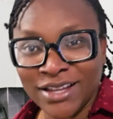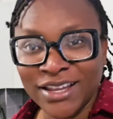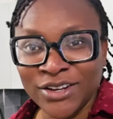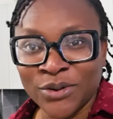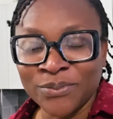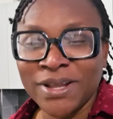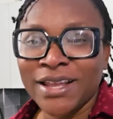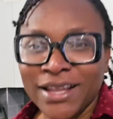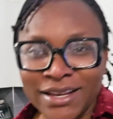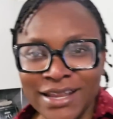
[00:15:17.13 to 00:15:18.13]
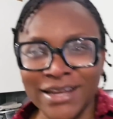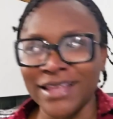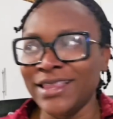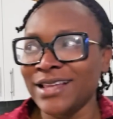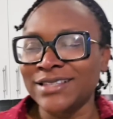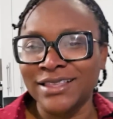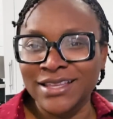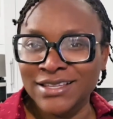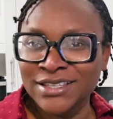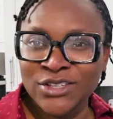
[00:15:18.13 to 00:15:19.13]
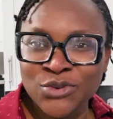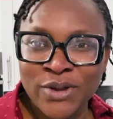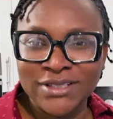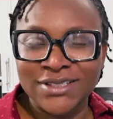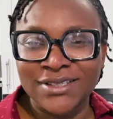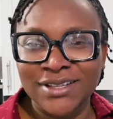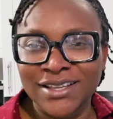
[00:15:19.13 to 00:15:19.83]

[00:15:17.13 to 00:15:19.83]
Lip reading: Kingdom. Then next, I think is the US.